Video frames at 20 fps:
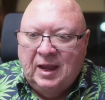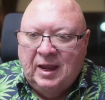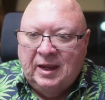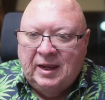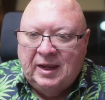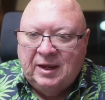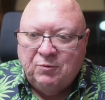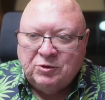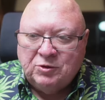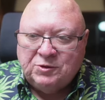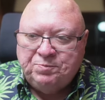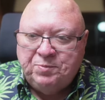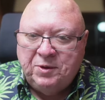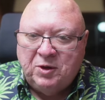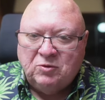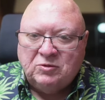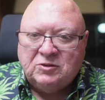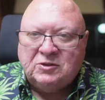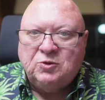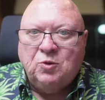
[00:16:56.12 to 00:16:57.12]
he was
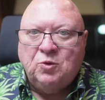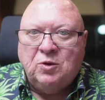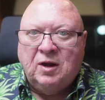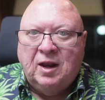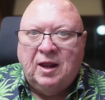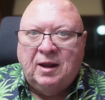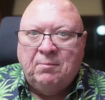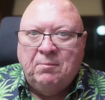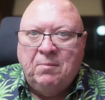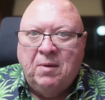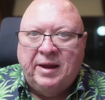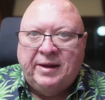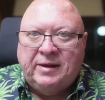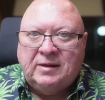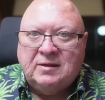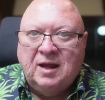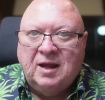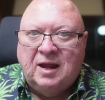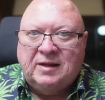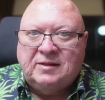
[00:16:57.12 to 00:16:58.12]
built sort of like
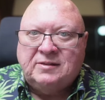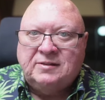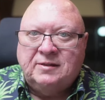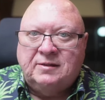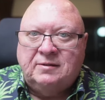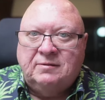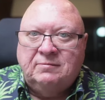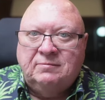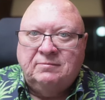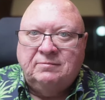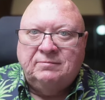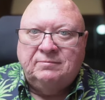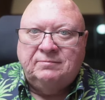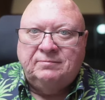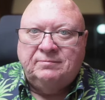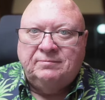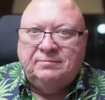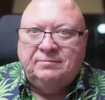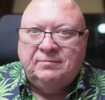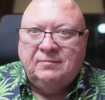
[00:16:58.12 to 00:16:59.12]
Mike Tyson.
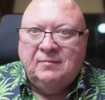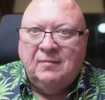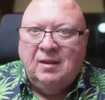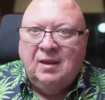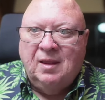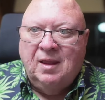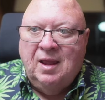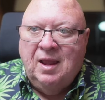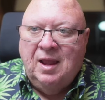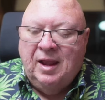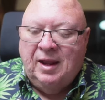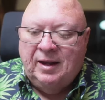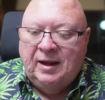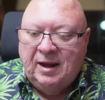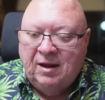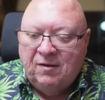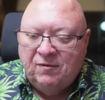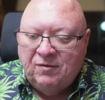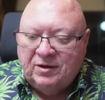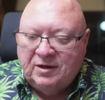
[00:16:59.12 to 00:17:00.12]
And
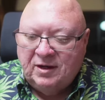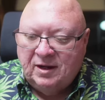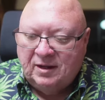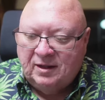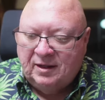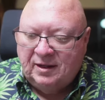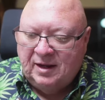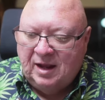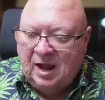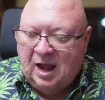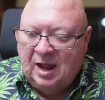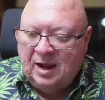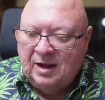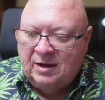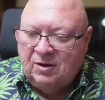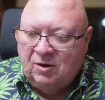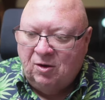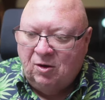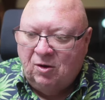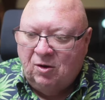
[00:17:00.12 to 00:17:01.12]
evidently, I
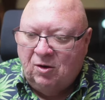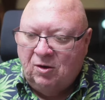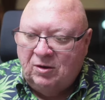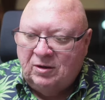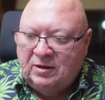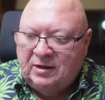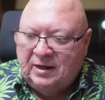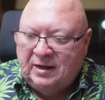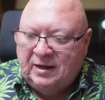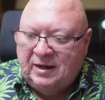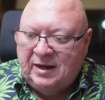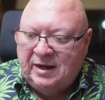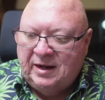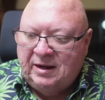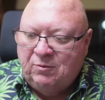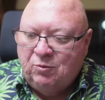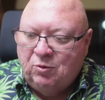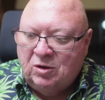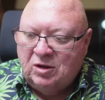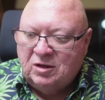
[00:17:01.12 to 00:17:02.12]
had heard that
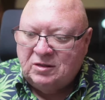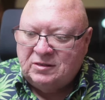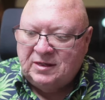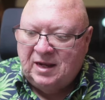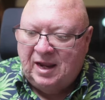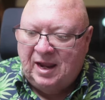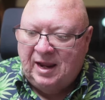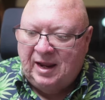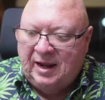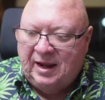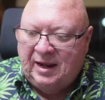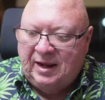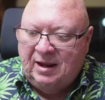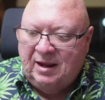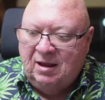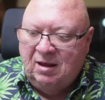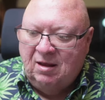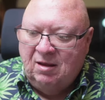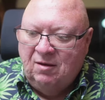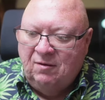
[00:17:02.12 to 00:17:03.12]
he was
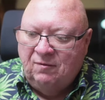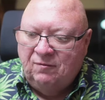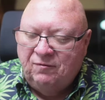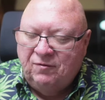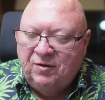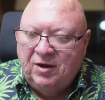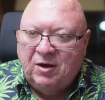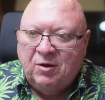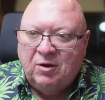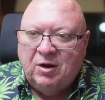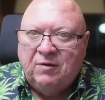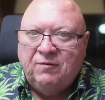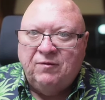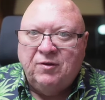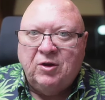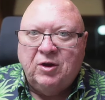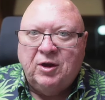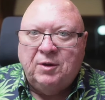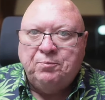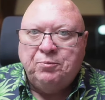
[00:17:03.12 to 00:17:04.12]
a very,
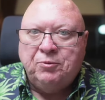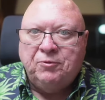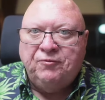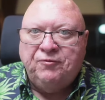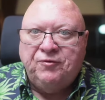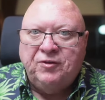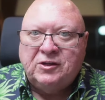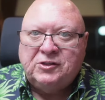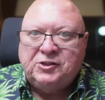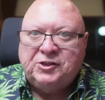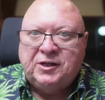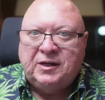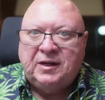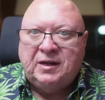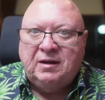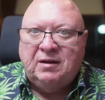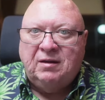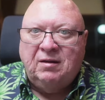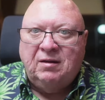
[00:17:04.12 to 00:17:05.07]
very proficient